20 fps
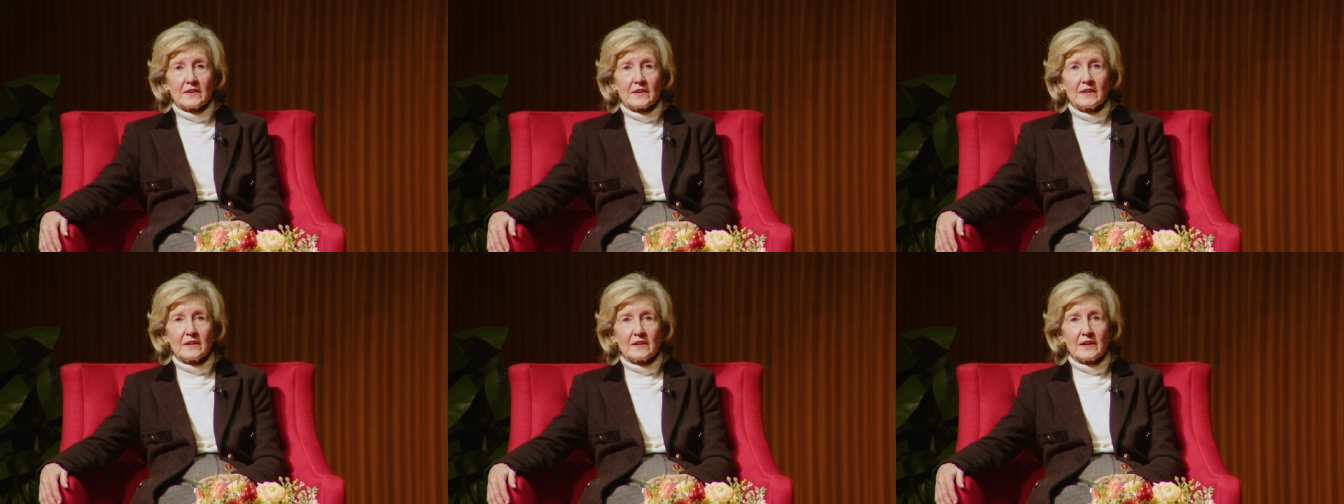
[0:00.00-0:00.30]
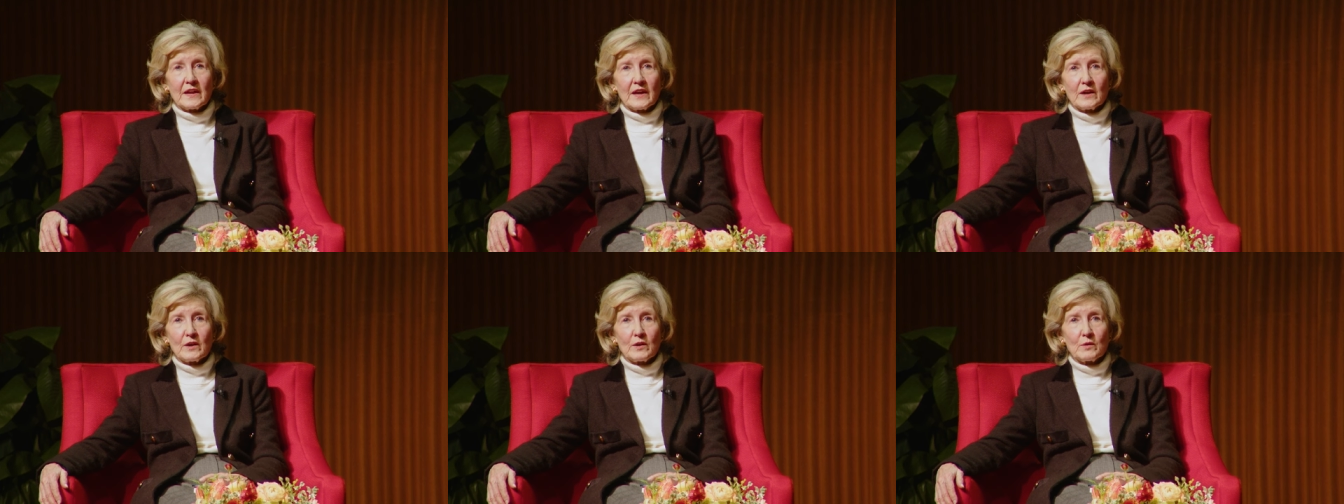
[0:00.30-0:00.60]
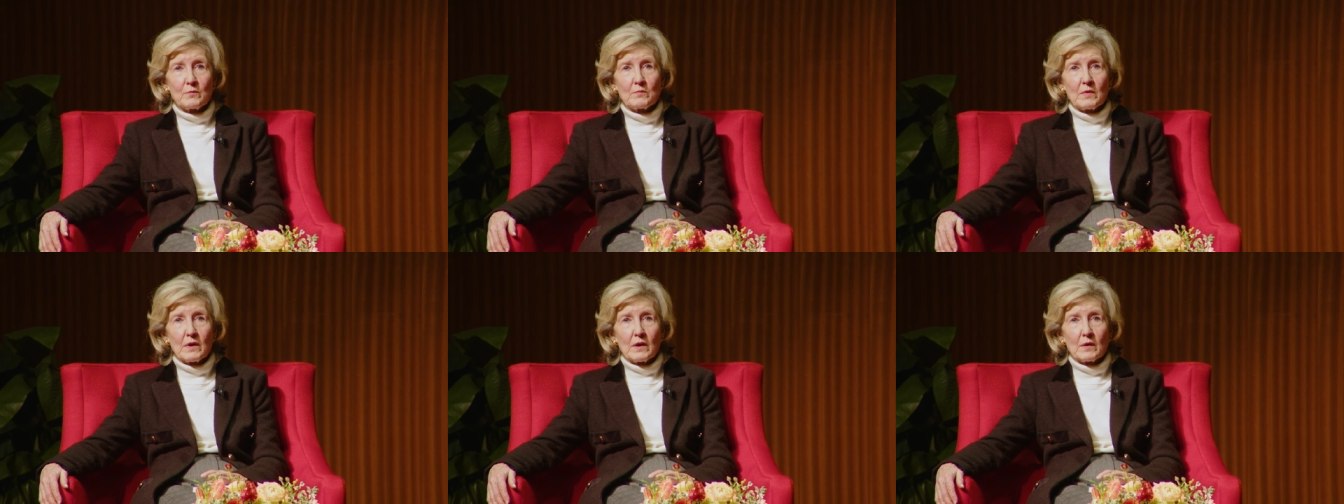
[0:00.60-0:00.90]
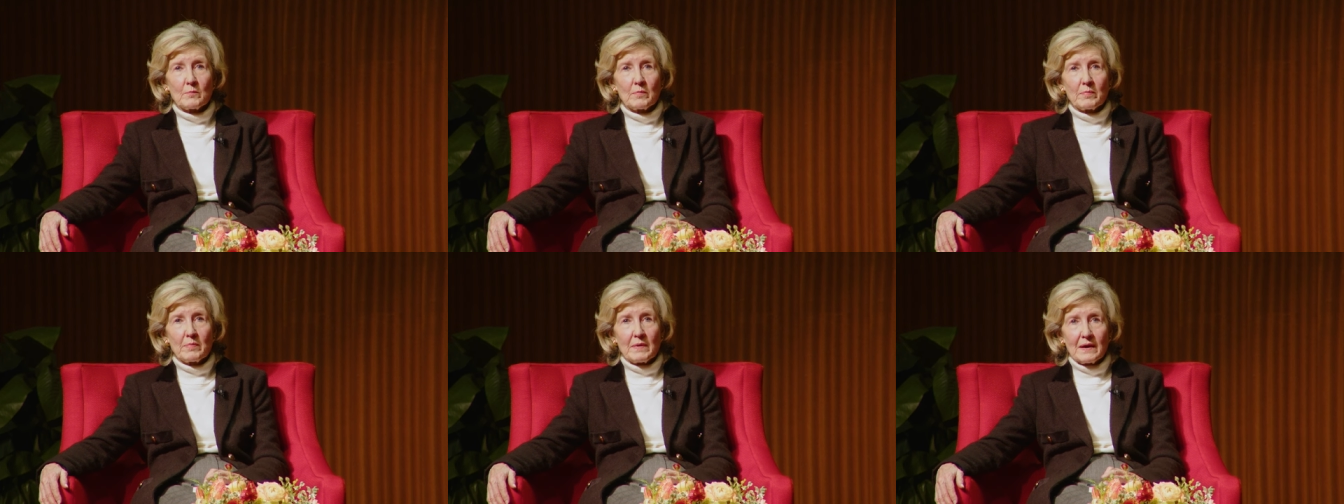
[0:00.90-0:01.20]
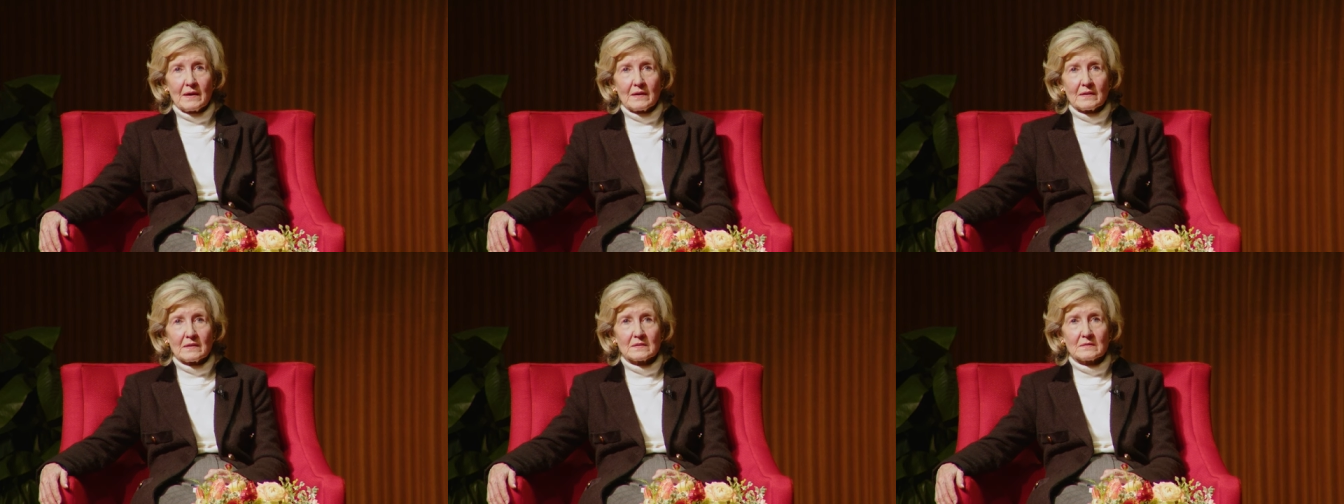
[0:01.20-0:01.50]
he came
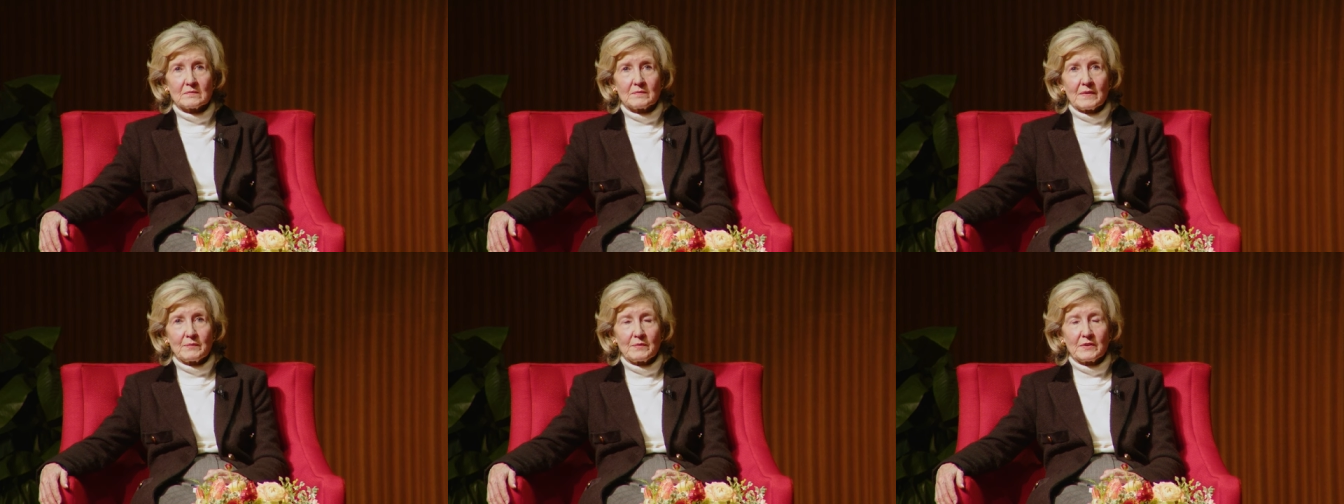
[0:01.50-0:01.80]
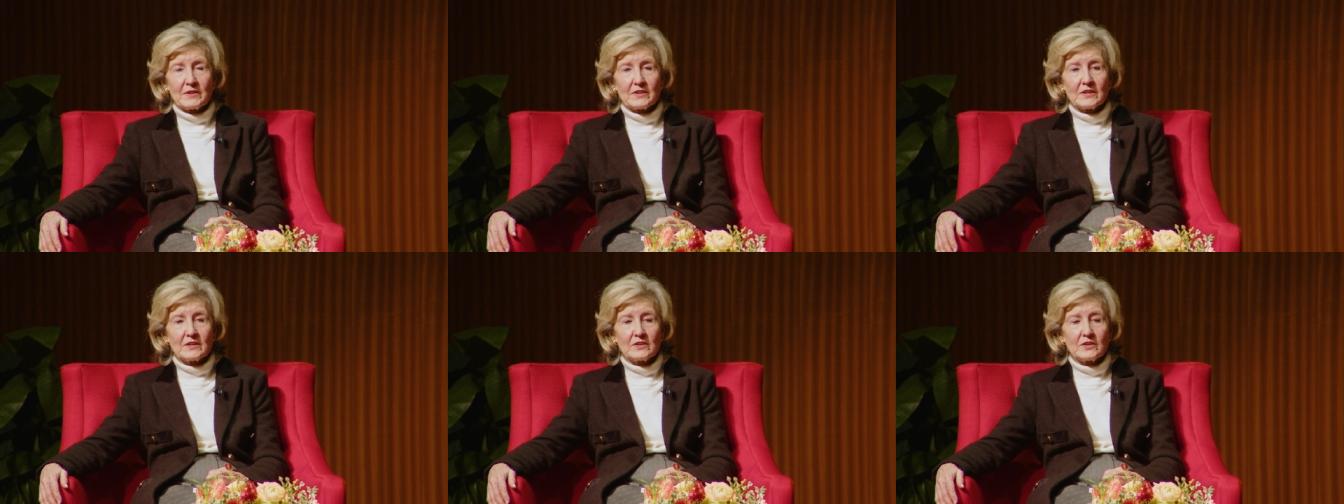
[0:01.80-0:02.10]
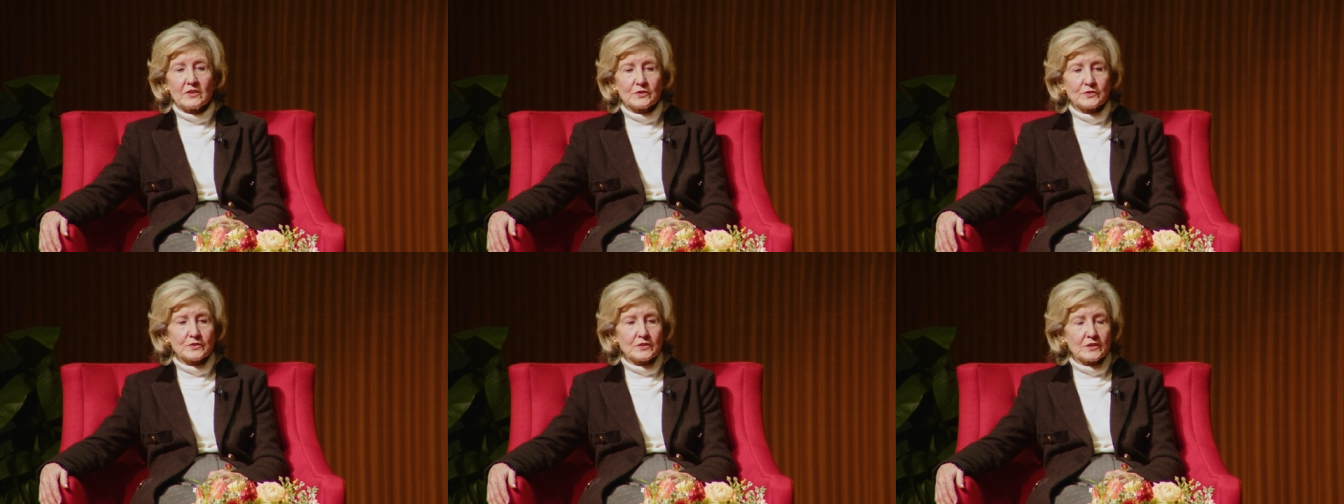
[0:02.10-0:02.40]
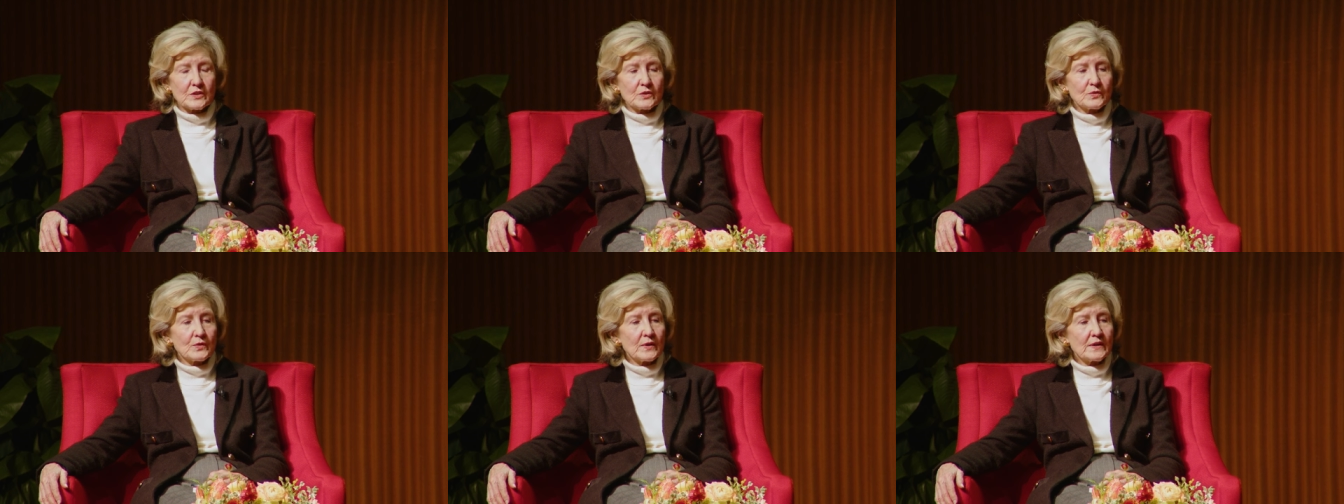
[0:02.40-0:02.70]
about maybe 10 years ago,